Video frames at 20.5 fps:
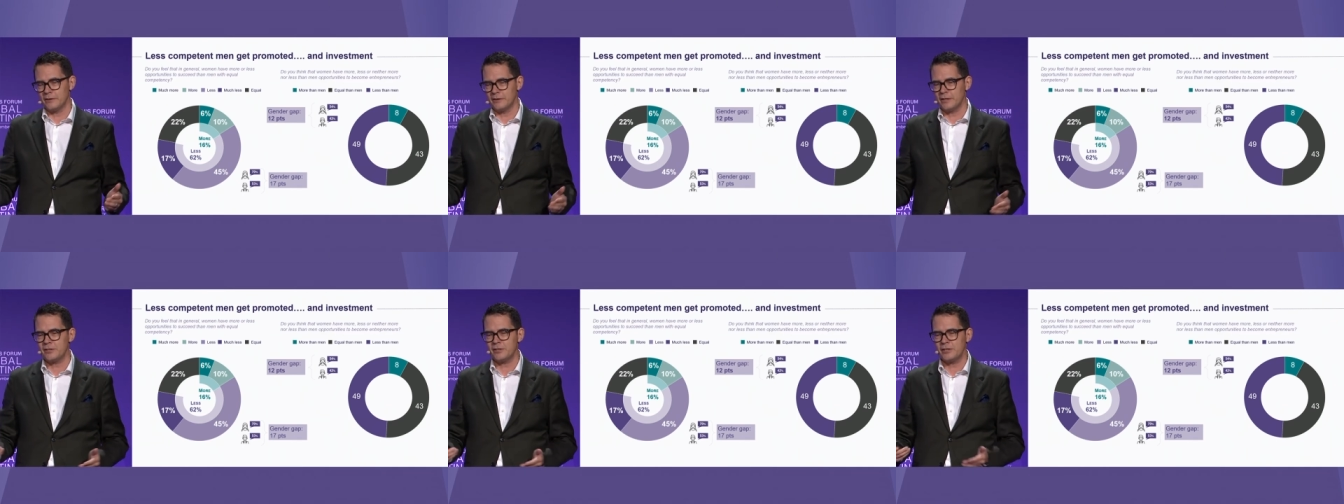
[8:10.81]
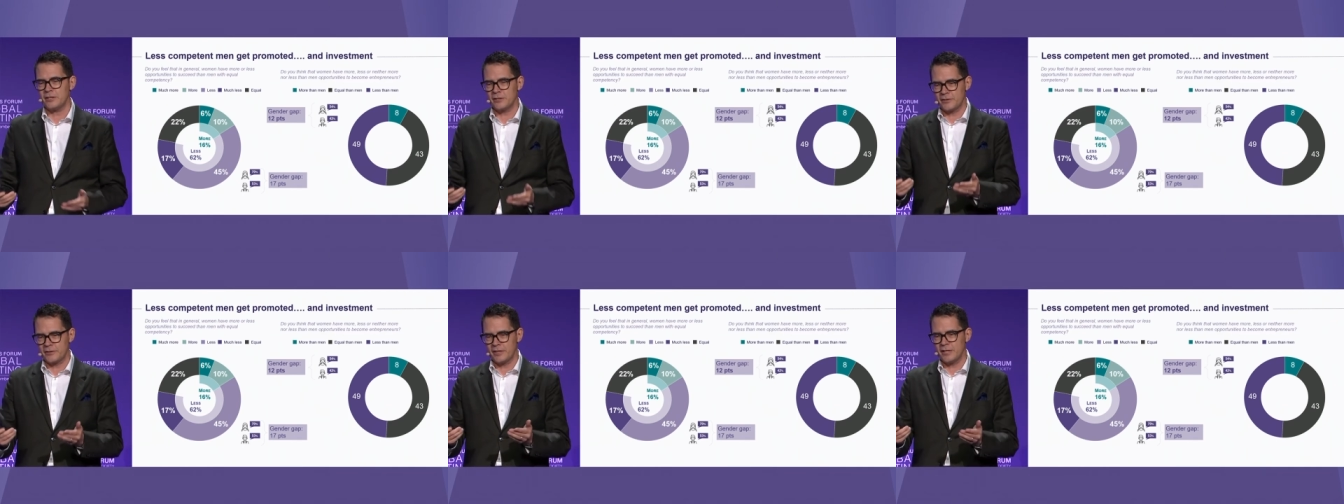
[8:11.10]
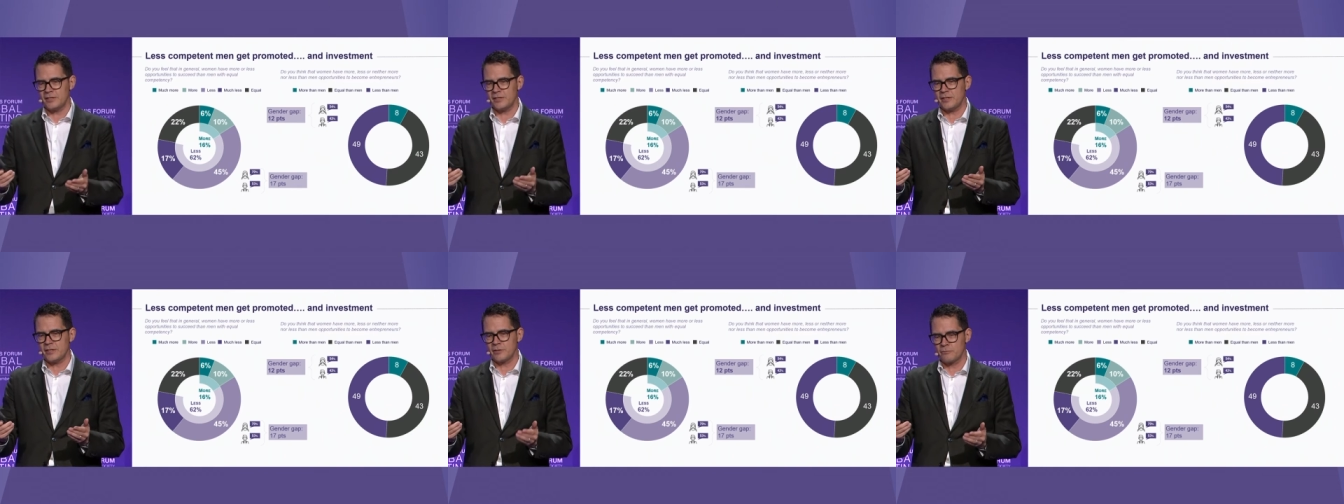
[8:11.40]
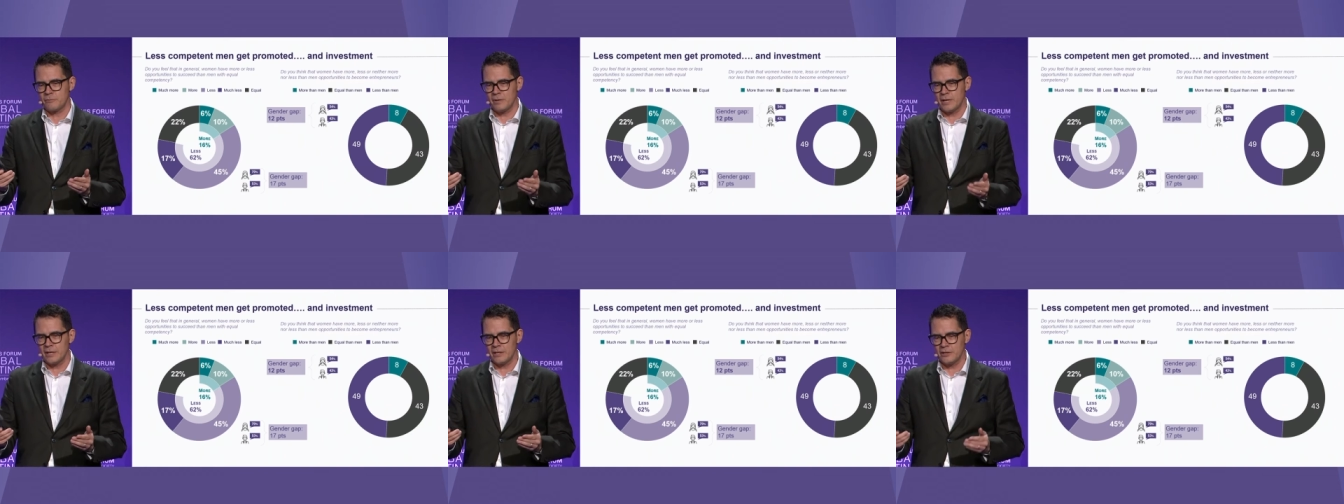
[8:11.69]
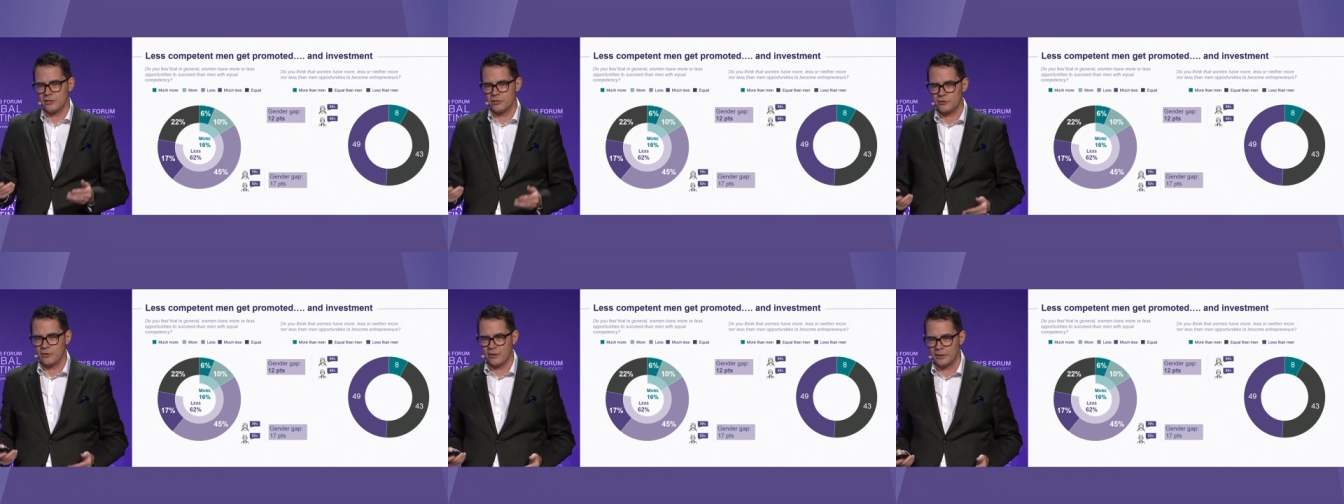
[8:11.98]
this is really
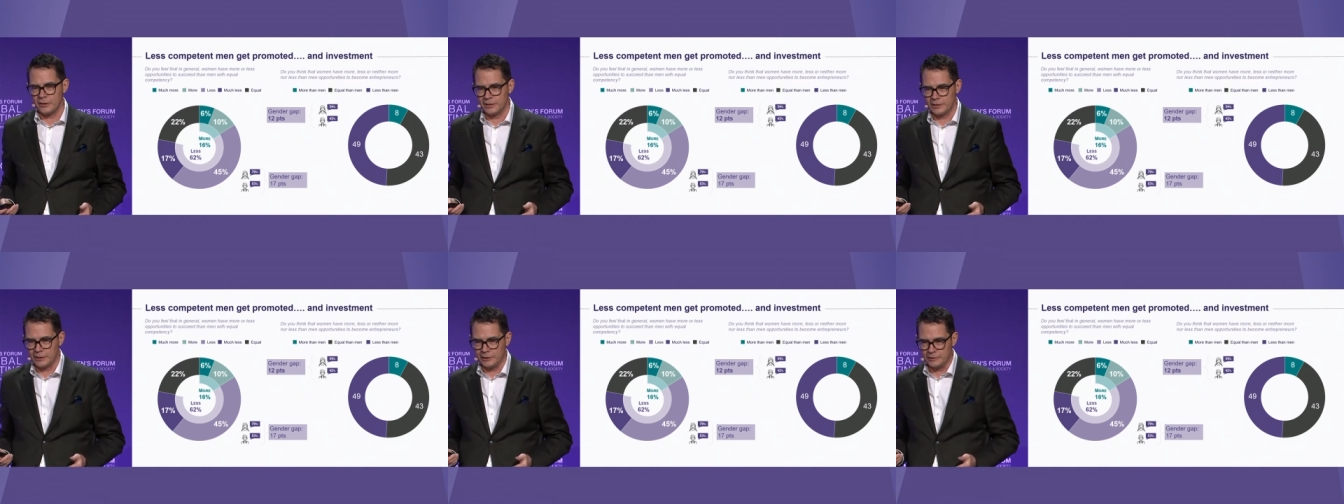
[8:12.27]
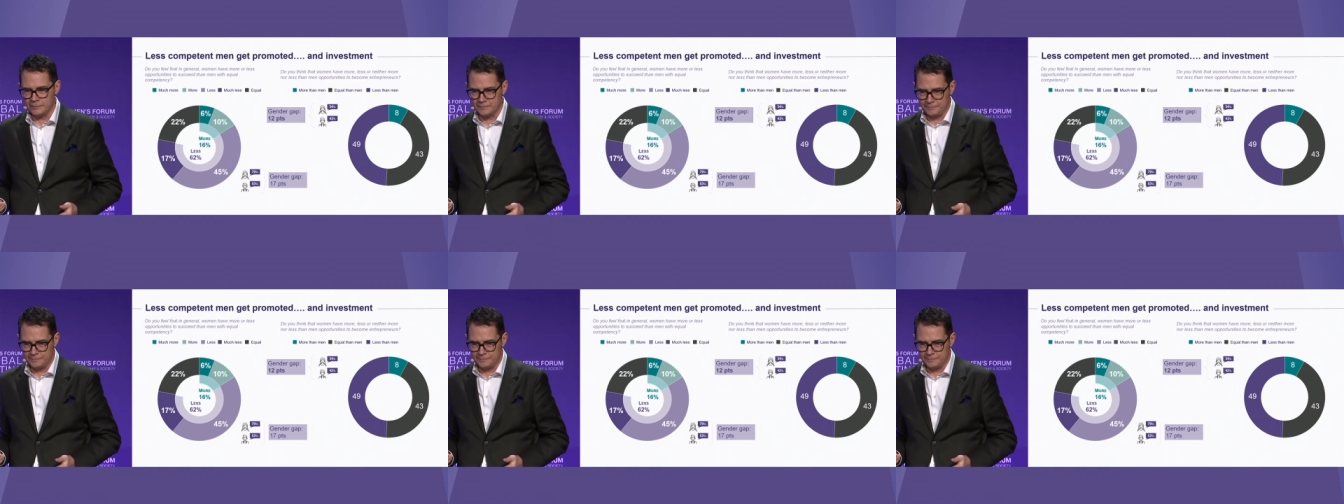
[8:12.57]
striking.